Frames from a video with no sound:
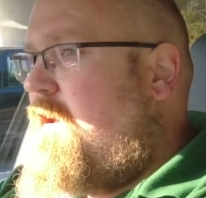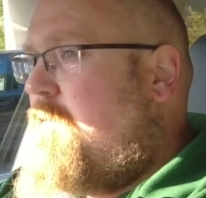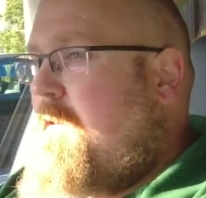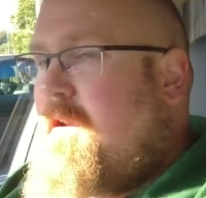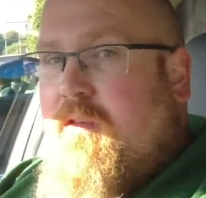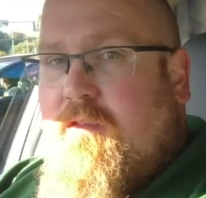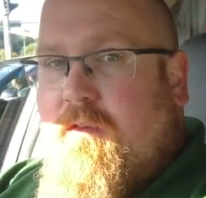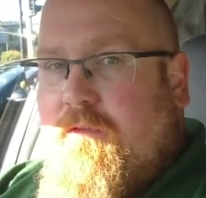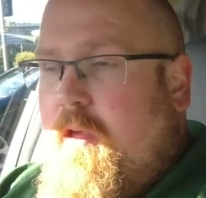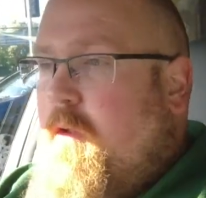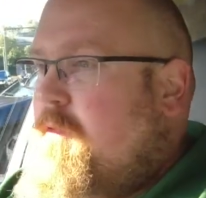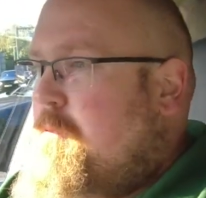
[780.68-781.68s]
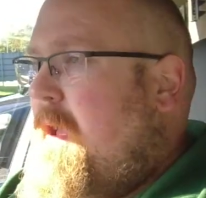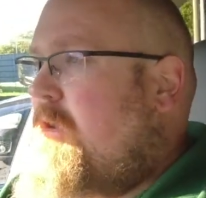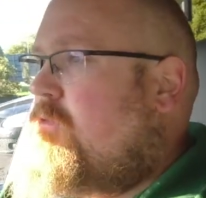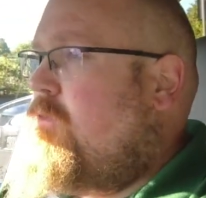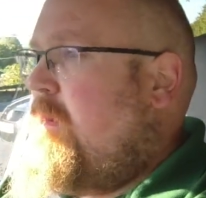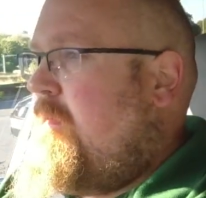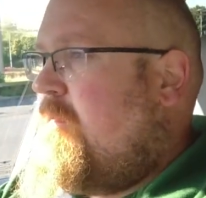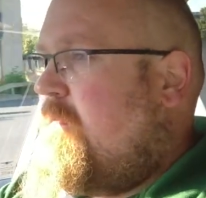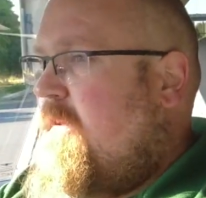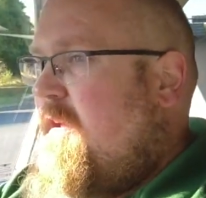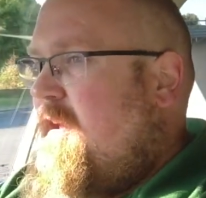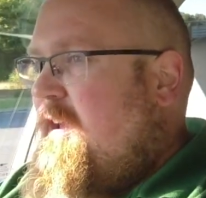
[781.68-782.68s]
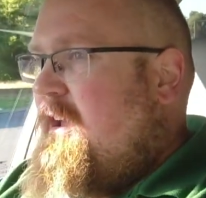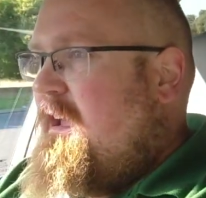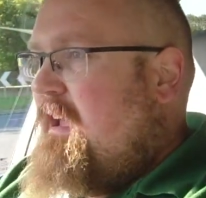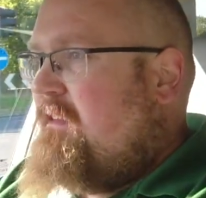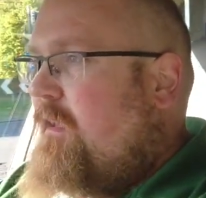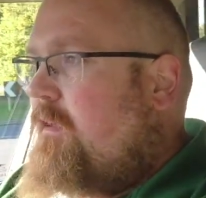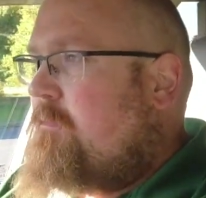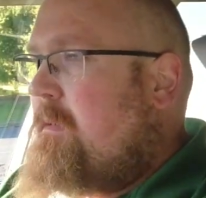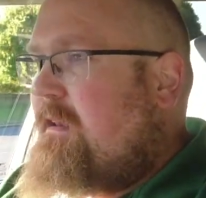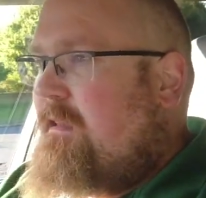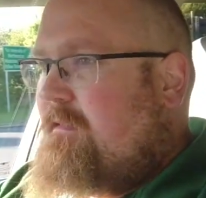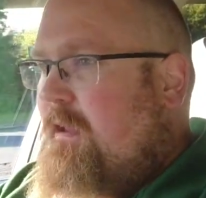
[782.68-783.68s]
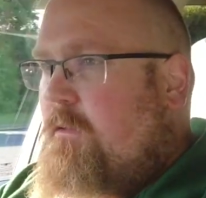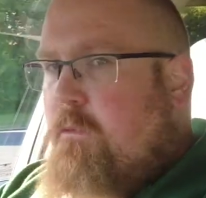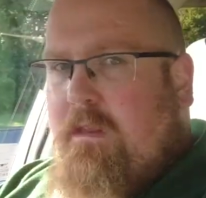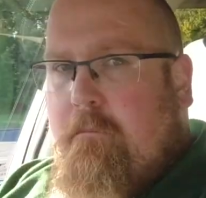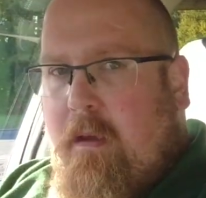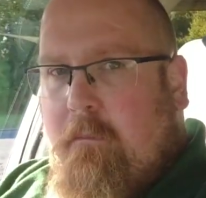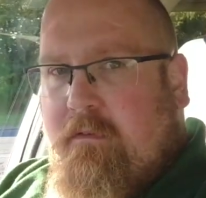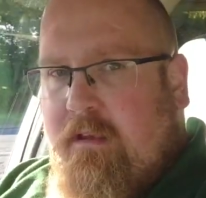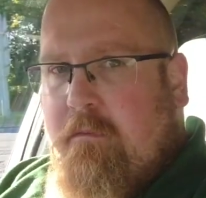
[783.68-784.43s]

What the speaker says: because of those batteries, it does mean it deals with the bumps and